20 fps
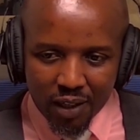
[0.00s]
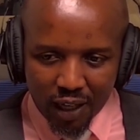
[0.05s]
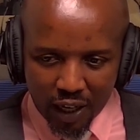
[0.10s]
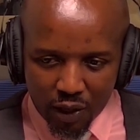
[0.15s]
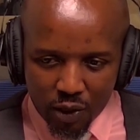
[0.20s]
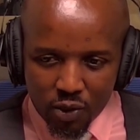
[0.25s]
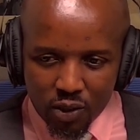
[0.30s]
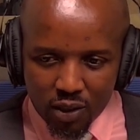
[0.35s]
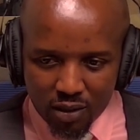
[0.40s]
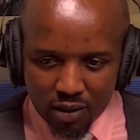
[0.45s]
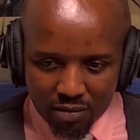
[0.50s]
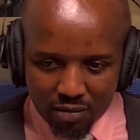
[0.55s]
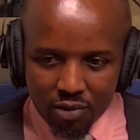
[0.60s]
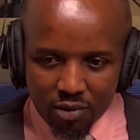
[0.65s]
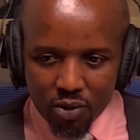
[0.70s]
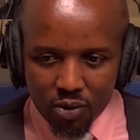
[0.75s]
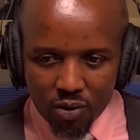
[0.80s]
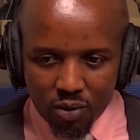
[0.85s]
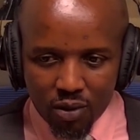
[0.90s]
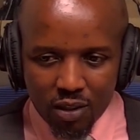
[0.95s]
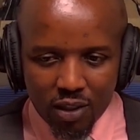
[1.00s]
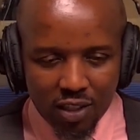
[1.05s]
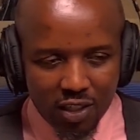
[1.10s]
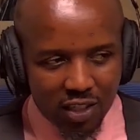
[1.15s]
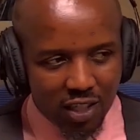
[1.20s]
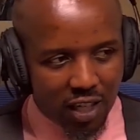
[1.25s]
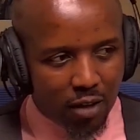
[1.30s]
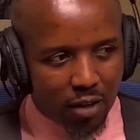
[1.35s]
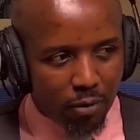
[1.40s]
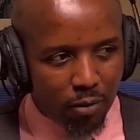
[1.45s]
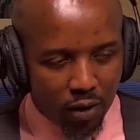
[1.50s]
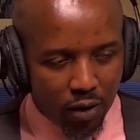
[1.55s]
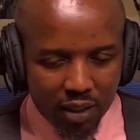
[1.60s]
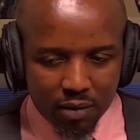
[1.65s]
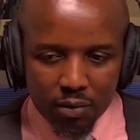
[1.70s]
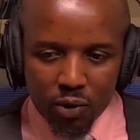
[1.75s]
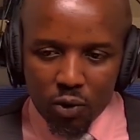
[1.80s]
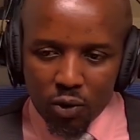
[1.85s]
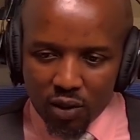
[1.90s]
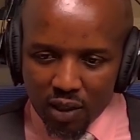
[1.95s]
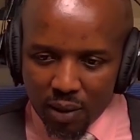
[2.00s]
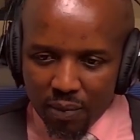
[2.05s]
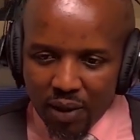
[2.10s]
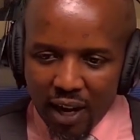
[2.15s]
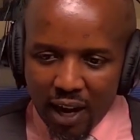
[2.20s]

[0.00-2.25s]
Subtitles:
you, you know, check for us? Because then they